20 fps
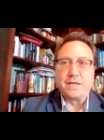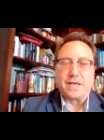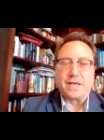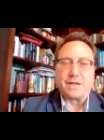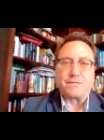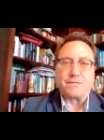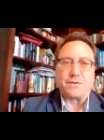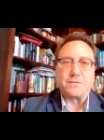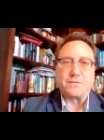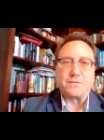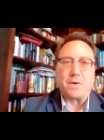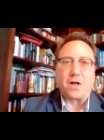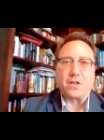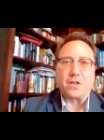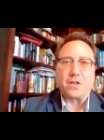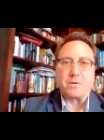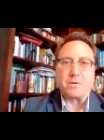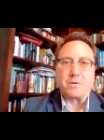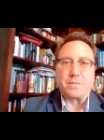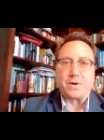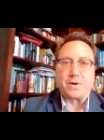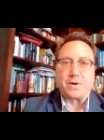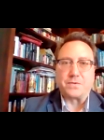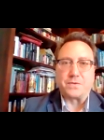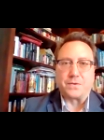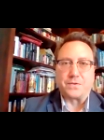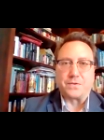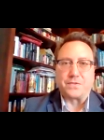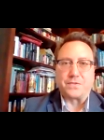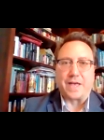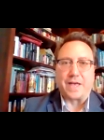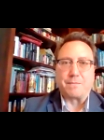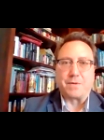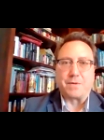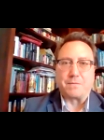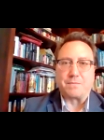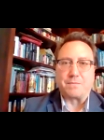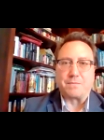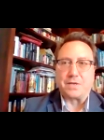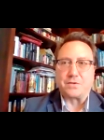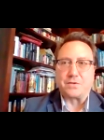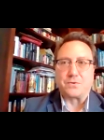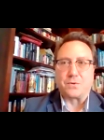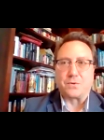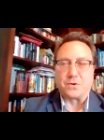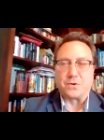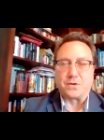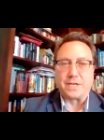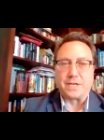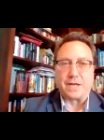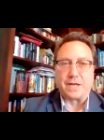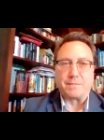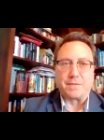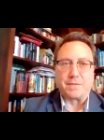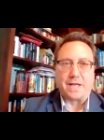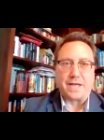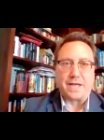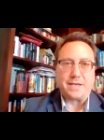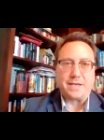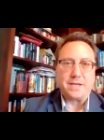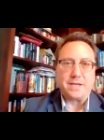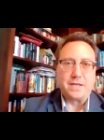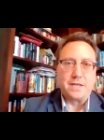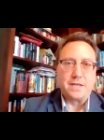And for smaller proposals, that might be a shorter timeline.